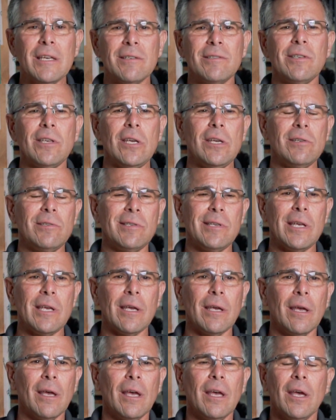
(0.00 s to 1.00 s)
is easy.
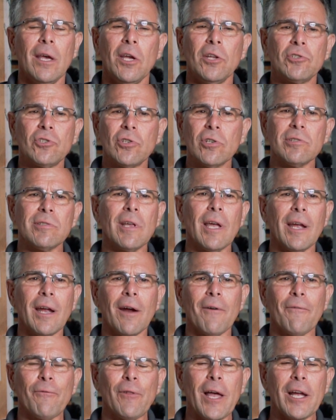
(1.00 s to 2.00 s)
It's just like
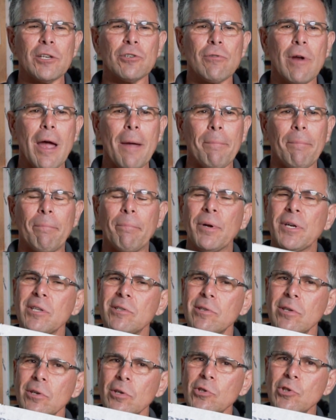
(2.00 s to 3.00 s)
our FlexWrap, but
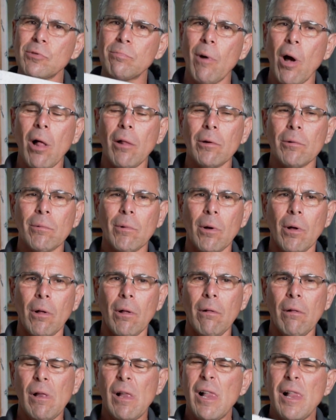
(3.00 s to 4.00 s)
it's in a smaller
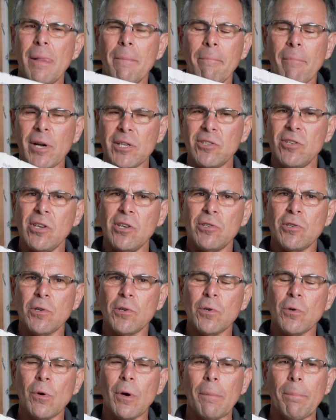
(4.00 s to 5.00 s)
roll, much easier
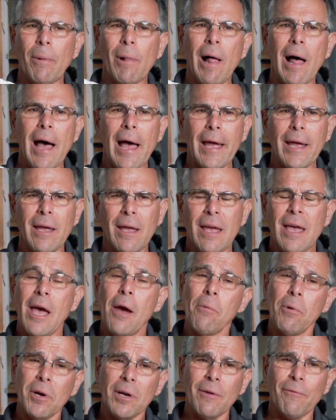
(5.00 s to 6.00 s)
to apply,
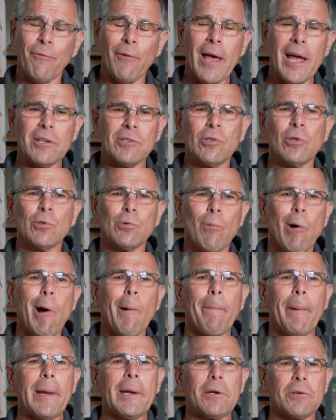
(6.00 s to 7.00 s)
and we're going to flash those
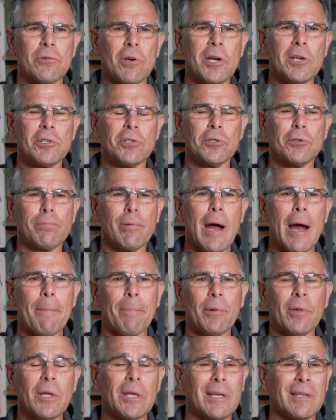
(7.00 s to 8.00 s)
wall penetrations
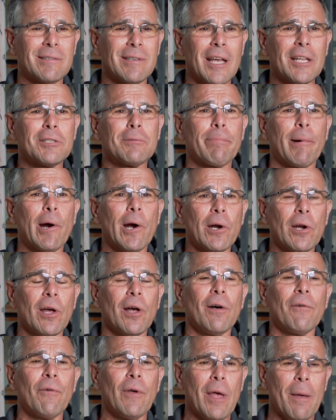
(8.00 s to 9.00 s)
properly because that's part
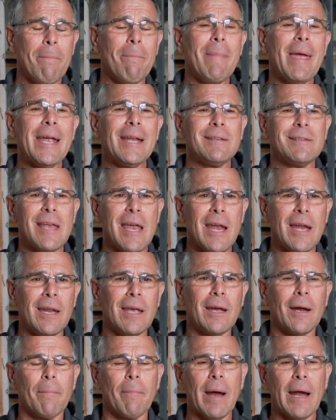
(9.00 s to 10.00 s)
of
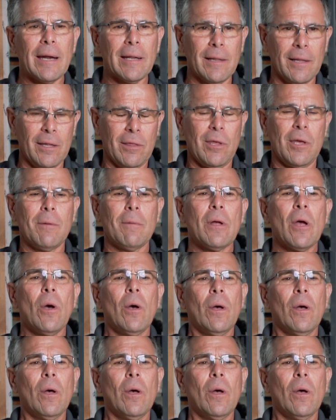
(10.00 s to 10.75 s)
maintaining our monolithic